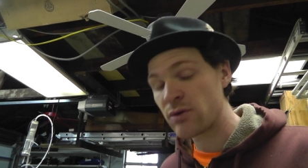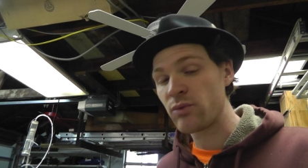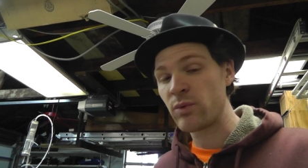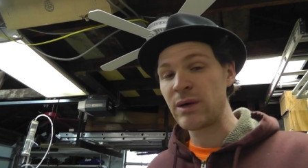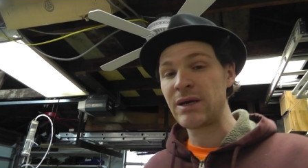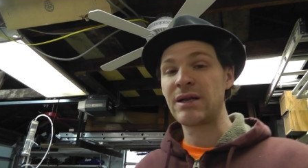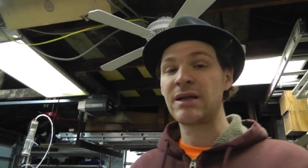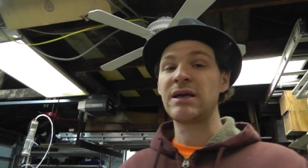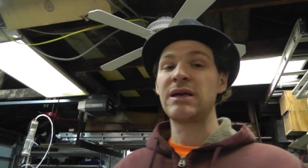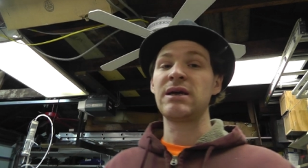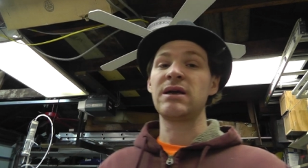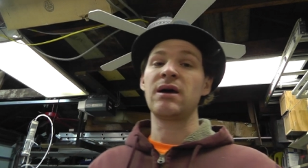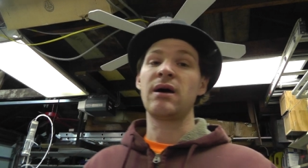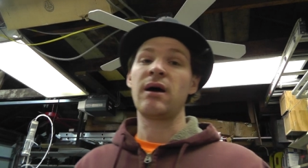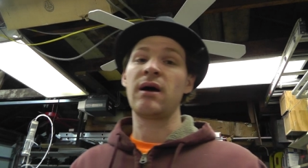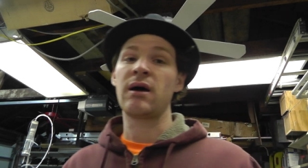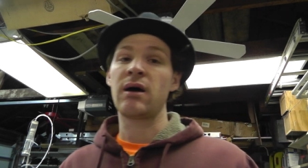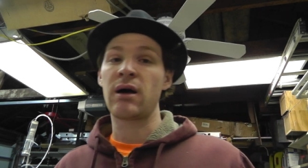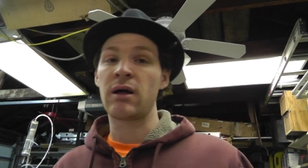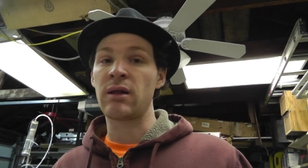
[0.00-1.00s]
a really
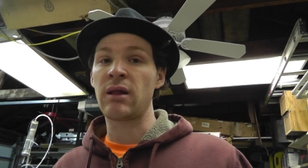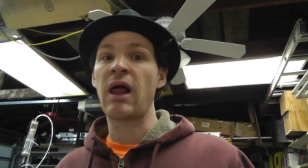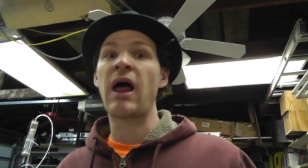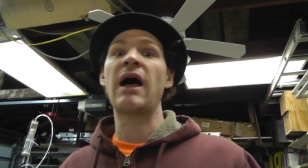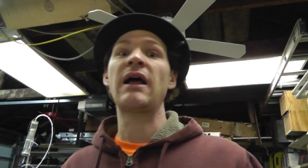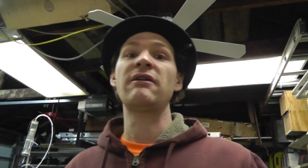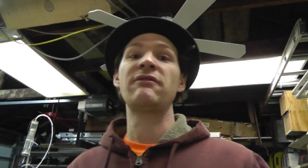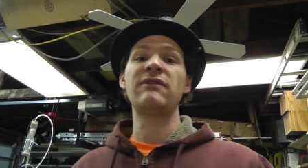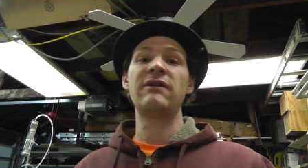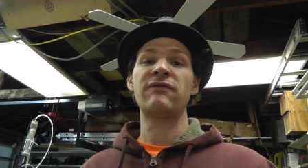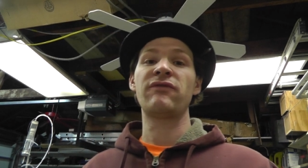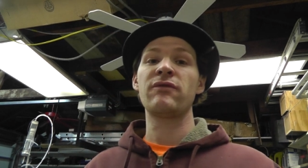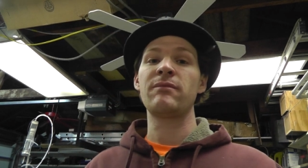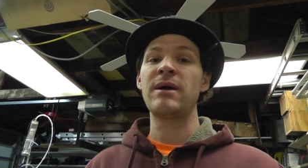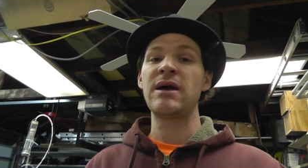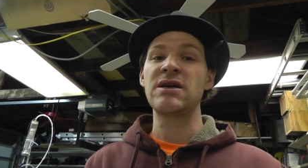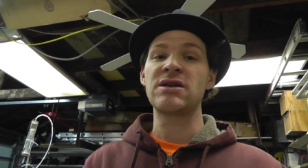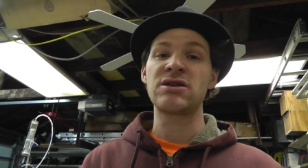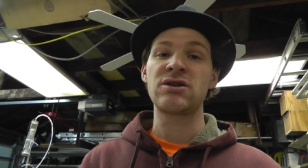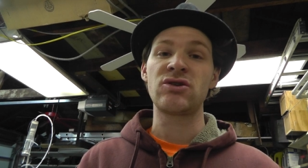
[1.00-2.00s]
uh, a lot of
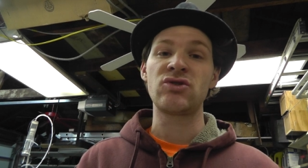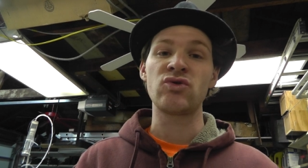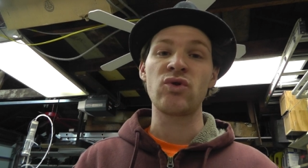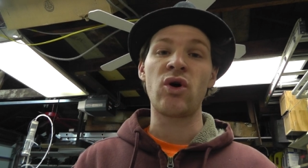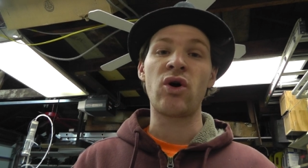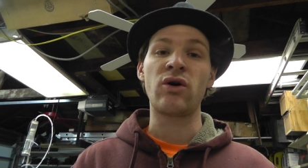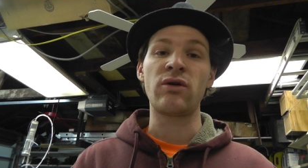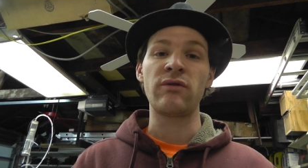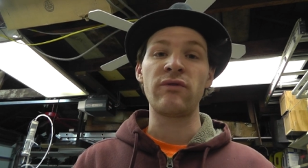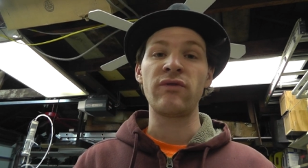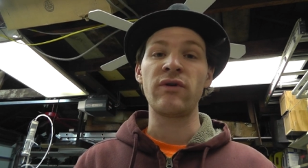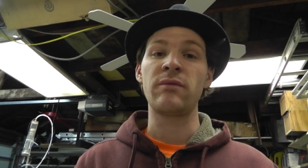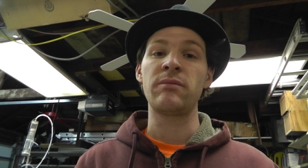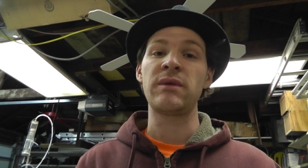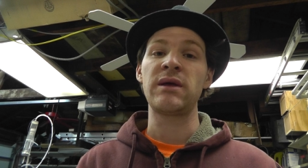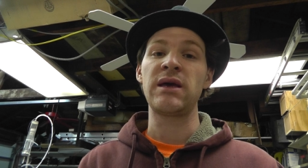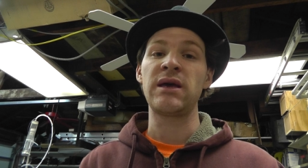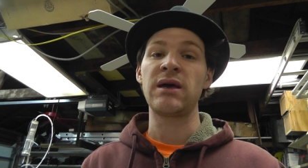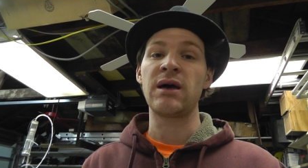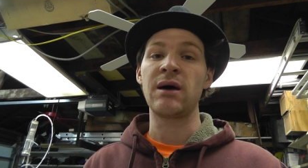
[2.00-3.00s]
information drawn from
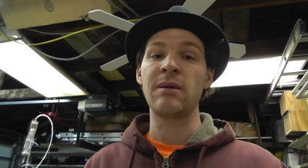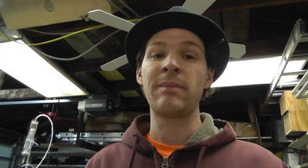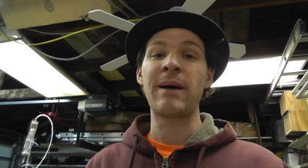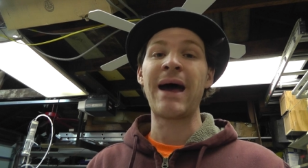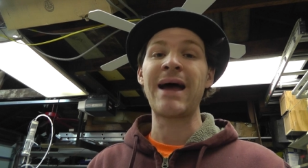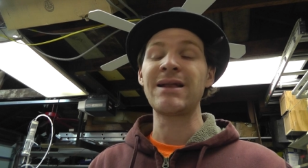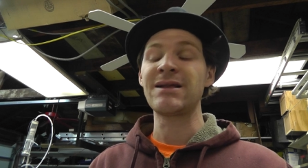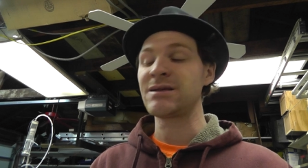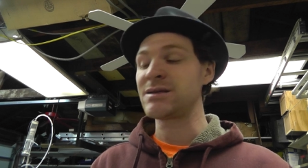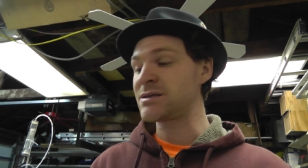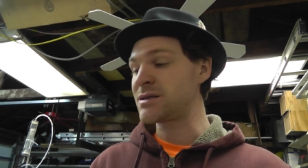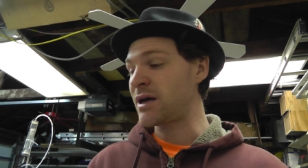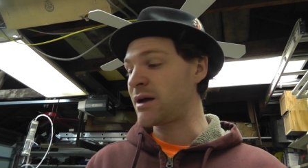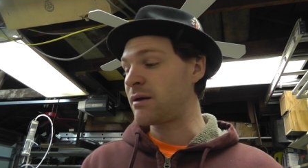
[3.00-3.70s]
the uh, patents.